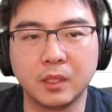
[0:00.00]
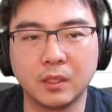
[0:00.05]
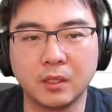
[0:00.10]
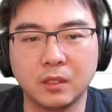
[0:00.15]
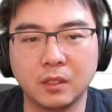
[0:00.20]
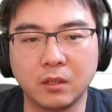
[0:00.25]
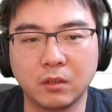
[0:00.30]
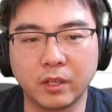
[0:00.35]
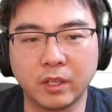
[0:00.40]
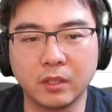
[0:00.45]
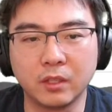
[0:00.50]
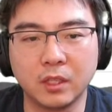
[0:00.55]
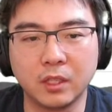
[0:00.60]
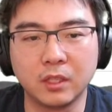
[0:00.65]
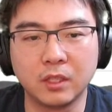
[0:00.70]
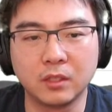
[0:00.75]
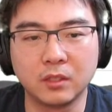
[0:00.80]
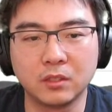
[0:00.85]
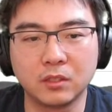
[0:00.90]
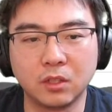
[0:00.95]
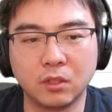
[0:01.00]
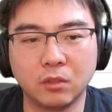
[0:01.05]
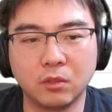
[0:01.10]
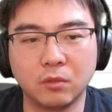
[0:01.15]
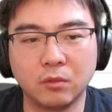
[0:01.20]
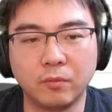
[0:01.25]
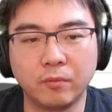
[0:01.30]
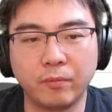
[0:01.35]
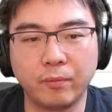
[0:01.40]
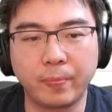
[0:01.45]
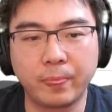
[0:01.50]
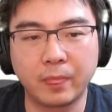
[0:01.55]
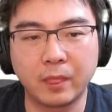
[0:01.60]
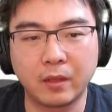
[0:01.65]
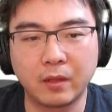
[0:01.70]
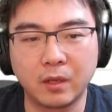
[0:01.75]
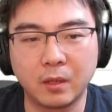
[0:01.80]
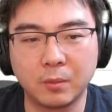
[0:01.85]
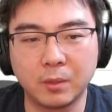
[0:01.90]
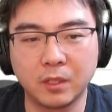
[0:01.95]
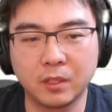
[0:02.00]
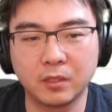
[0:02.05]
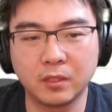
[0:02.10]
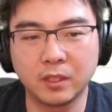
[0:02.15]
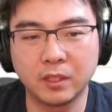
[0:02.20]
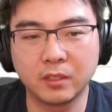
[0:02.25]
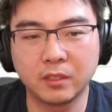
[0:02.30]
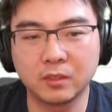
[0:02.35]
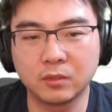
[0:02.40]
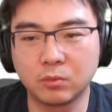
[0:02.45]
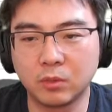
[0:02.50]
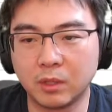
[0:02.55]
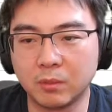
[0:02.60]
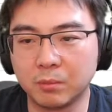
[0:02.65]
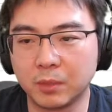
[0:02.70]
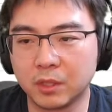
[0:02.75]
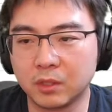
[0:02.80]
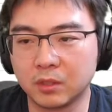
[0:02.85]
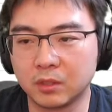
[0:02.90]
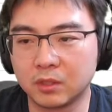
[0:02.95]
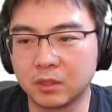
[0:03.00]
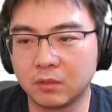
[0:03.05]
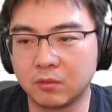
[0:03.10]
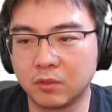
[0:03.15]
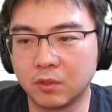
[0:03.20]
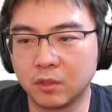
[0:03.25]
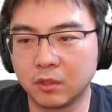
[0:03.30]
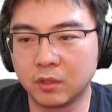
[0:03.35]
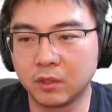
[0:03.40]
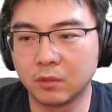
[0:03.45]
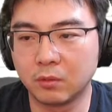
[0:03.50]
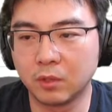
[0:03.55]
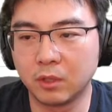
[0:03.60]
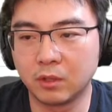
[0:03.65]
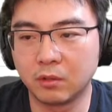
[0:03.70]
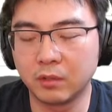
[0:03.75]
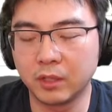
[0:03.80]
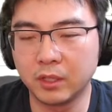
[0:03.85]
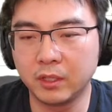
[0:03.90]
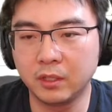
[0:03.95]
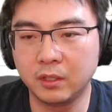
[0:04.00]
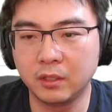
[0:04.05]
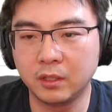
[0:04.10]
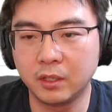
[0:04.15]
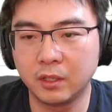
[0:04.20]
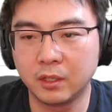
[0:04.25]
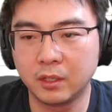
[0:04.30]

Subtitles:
Okay, so I'm gonna delete this one because I've got another one already